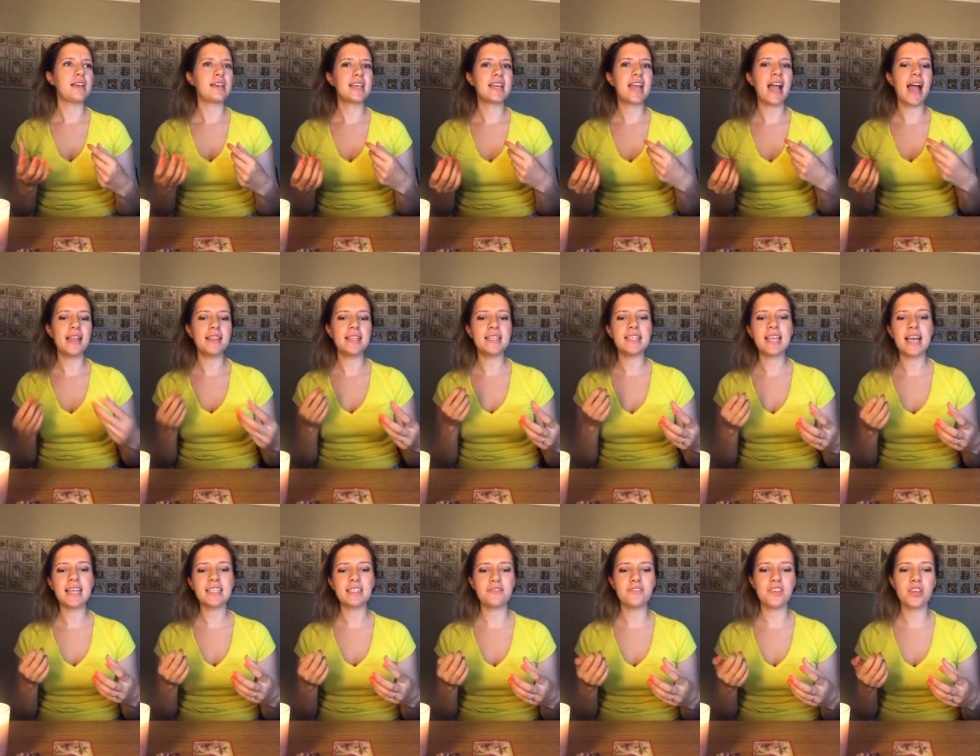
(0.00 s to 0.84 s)
Katniss
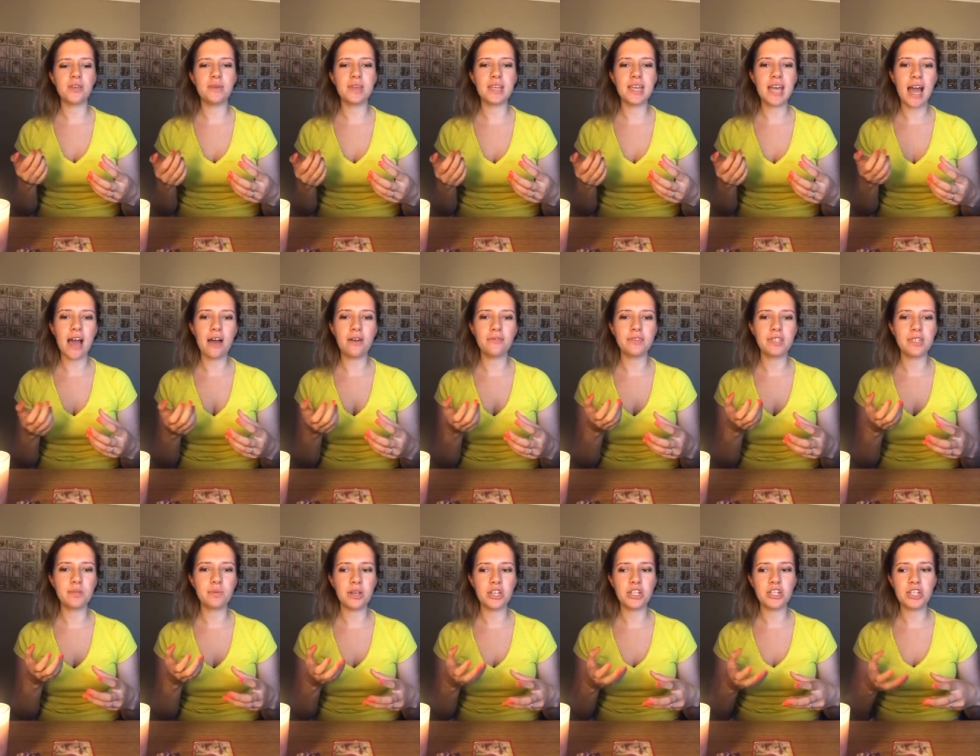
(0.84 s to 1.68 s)
has a few
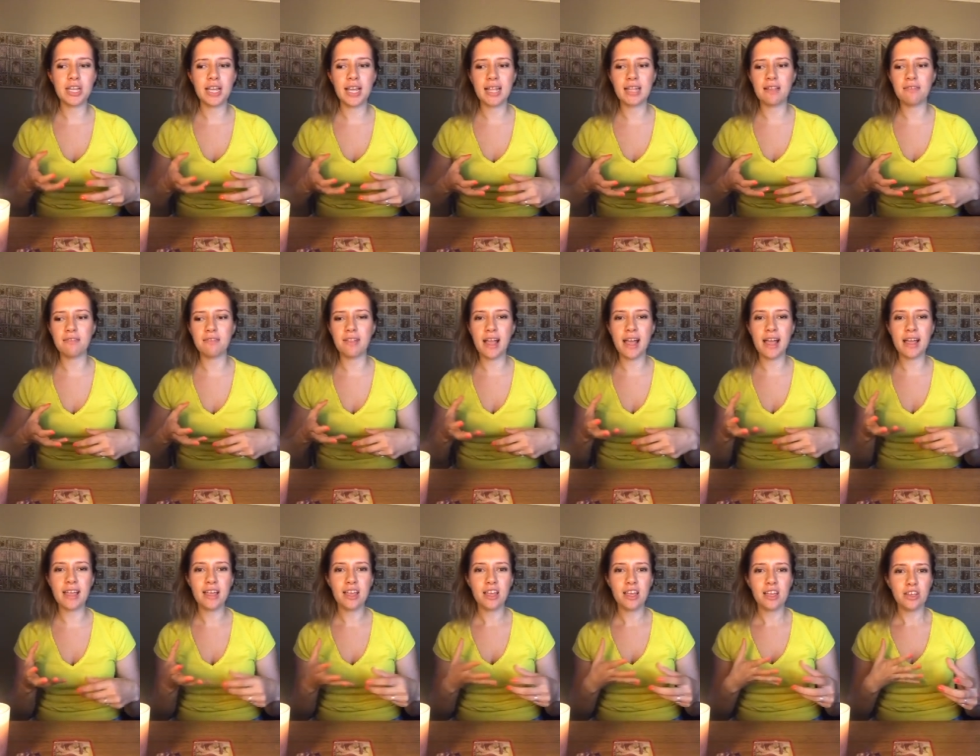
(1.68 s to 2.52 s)
encounters where she kind of
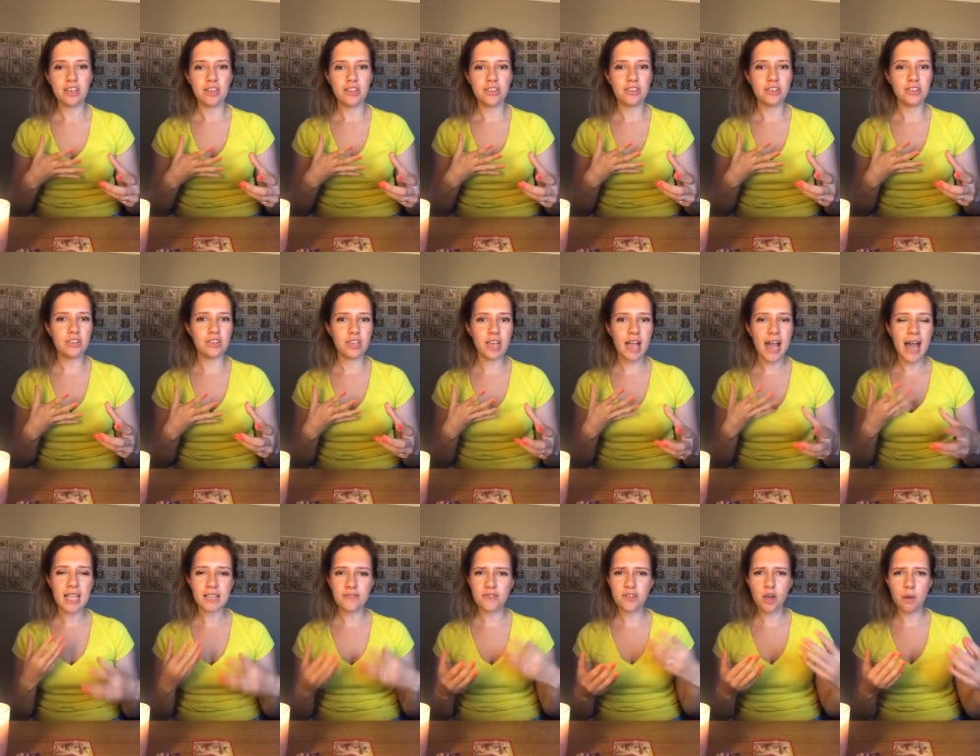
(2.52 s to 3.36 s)
like
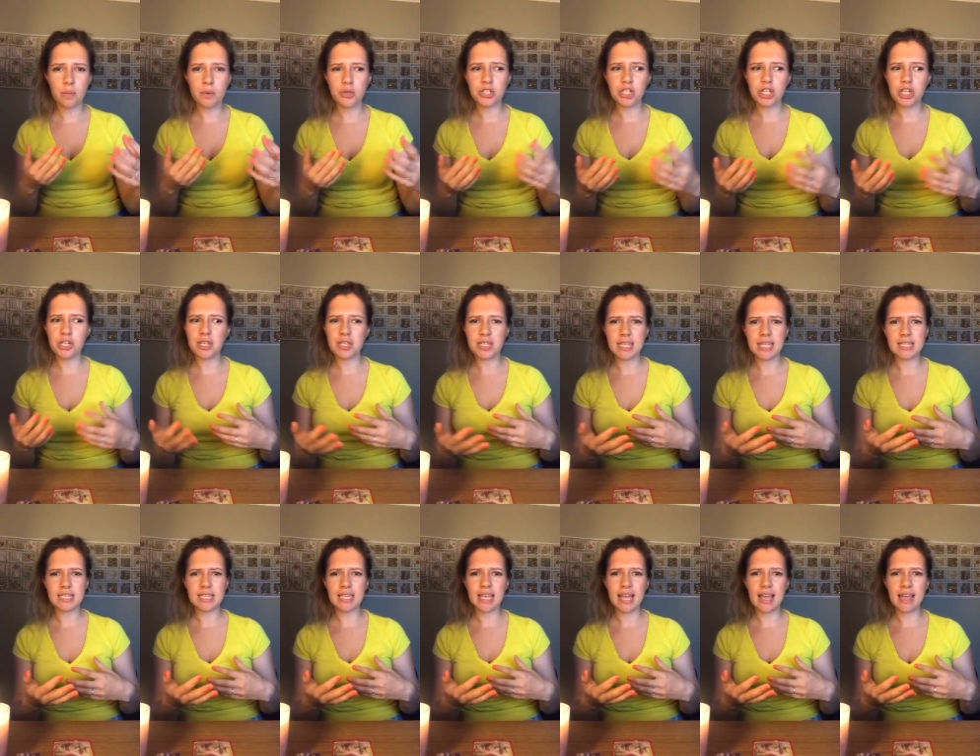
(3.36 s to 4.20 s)
has the opportunity
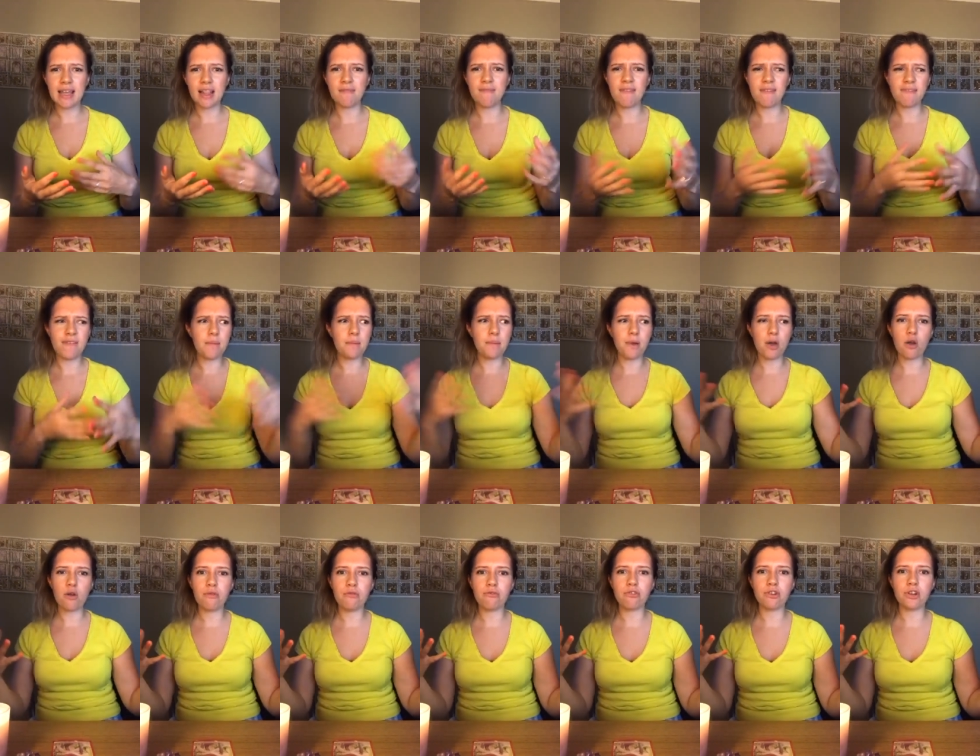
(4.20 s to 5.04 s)
to kill and then they
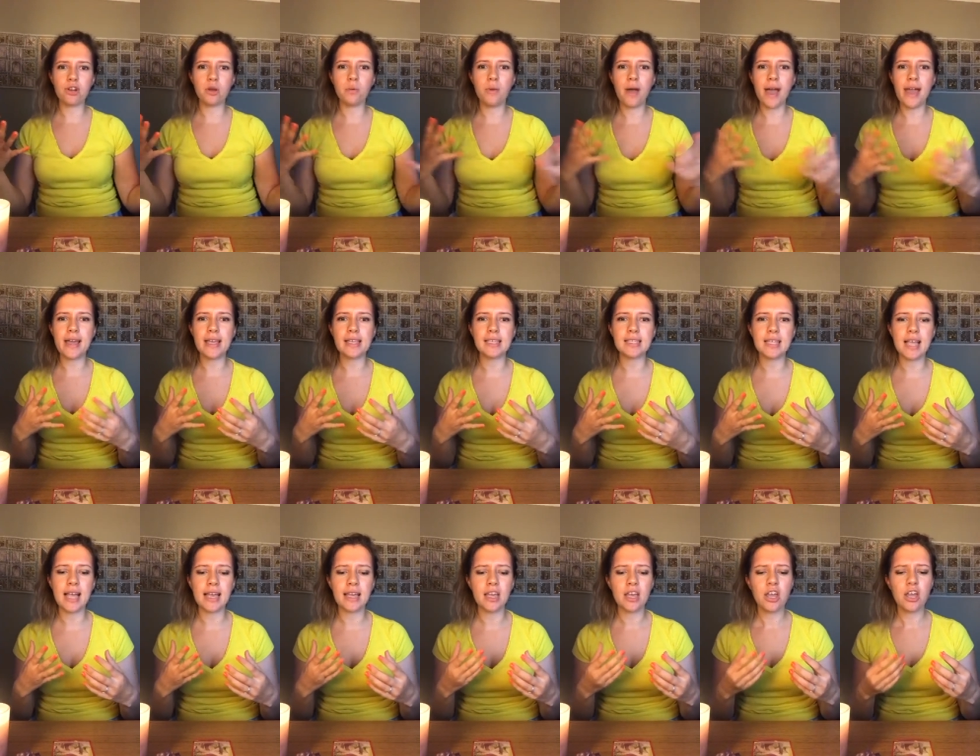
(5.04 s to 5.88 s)
both run away. It's
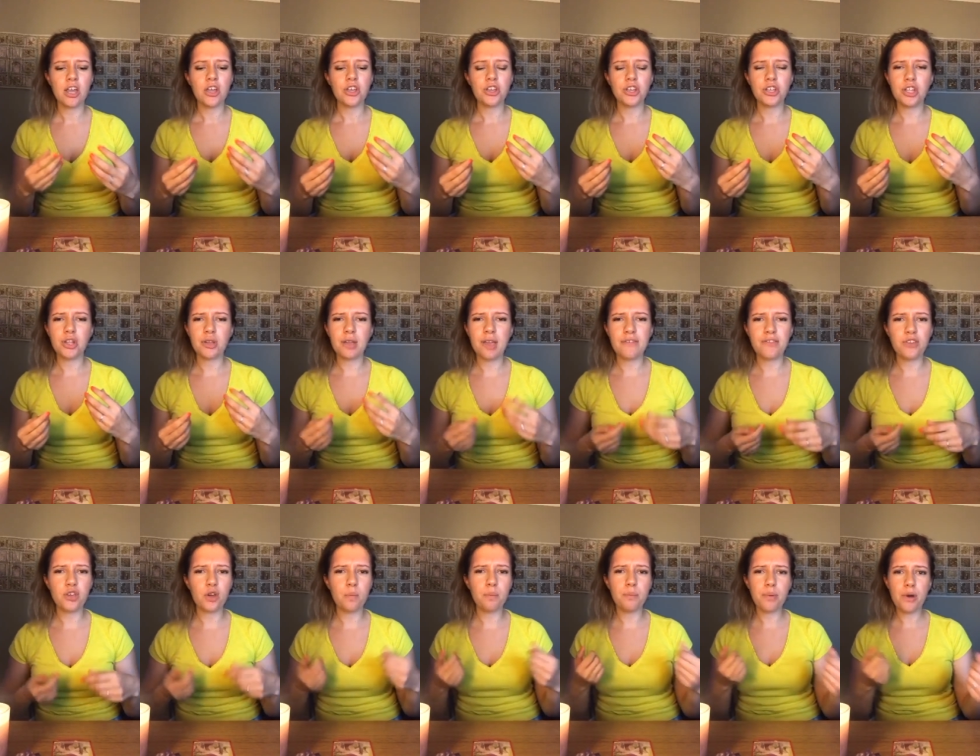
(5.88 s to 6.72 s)
like, you know, if
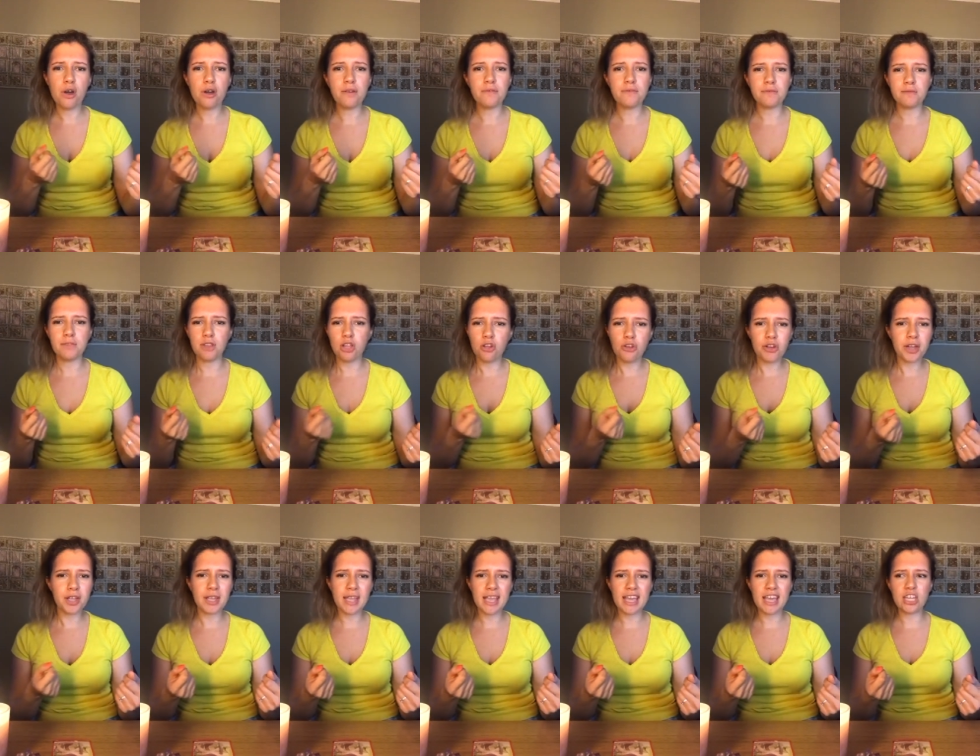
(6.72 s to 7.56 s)
you're both
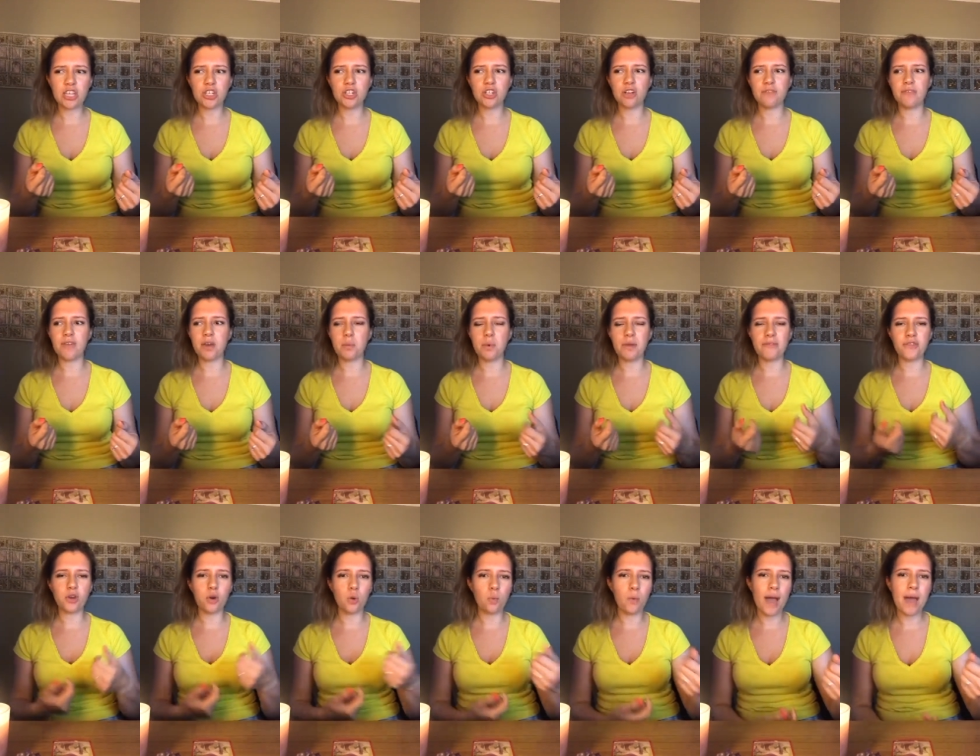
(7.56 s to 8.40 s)
looking at each other with
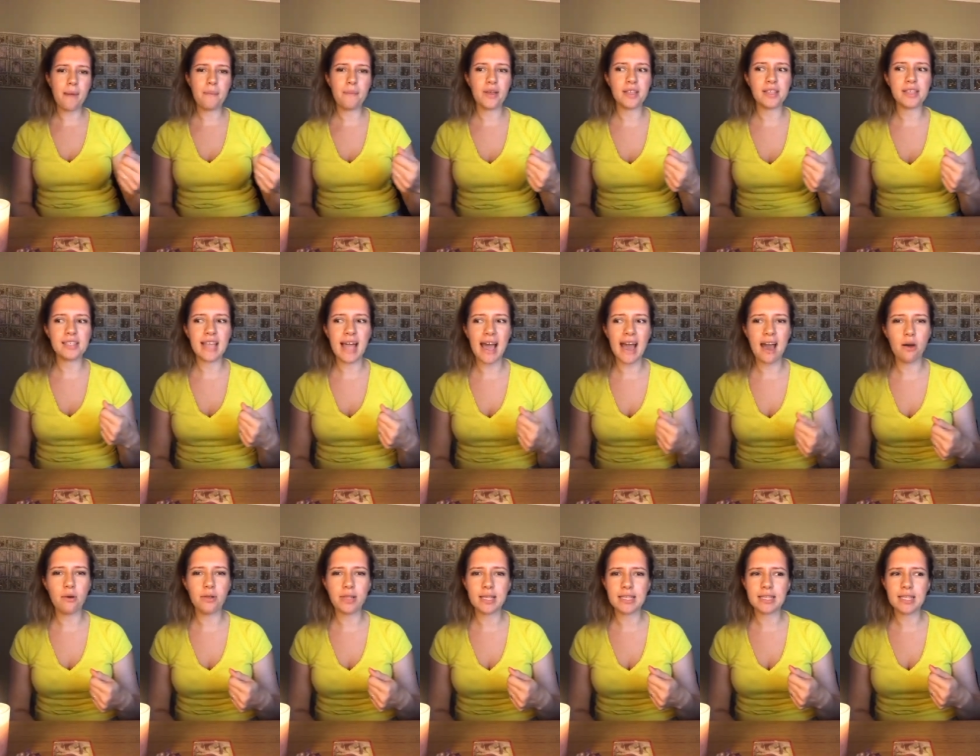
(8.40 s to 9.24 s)
your weapons
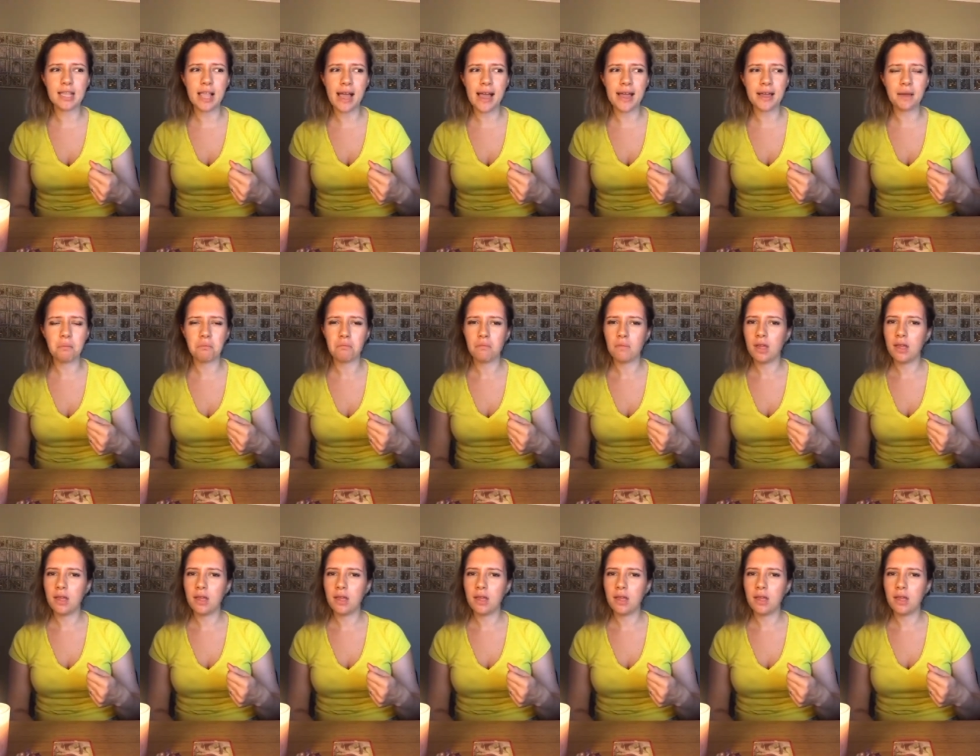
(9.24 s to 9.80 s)
out, it's like,